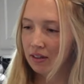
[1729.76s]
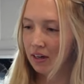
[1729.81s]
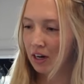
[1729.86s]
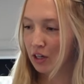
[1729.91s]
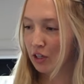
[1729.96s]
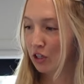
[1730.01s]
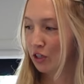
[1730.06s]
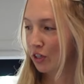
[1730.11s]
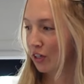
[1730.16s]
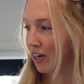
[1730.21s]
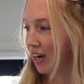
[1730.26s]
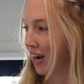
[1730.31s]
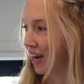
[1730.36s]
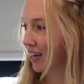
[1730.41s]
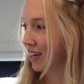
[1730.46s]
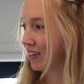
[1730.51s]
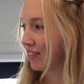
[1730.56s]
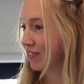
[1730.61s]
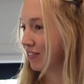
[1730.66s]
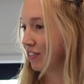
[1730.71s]
A
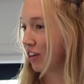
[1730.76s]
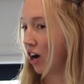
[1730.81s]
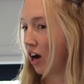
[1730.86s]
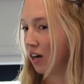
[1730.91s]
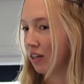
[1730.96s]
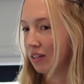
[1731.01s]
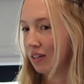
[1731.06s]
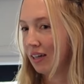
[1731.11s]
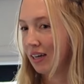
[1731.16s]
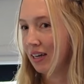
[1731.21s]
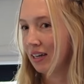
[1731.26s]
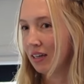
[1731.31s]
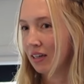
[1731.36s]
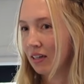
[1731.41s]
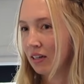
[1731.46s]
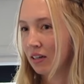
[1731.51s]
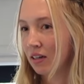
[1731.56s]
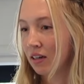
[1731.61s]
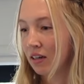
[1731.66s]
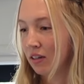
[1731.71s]
creative not like.
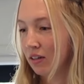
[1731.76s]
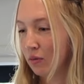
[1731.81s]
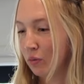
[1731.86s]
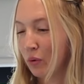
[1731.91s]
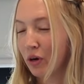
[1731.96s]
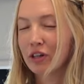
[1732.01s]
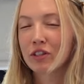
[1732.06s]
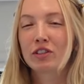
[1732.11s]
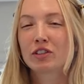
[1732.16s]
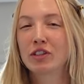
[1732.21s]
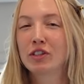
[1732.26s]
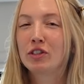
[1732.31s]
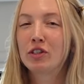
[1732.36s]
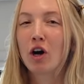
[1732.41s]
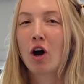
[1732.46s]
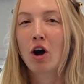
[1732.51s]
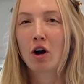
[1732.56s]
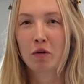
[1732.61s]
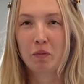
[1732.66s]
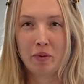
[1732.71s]
Where's the
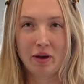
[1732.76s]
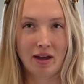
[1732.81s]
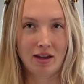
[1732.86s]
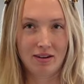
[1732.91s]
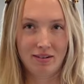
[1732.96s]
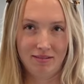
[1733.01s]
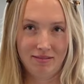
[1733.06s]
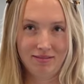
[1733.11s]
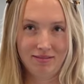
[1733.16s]
dog bed?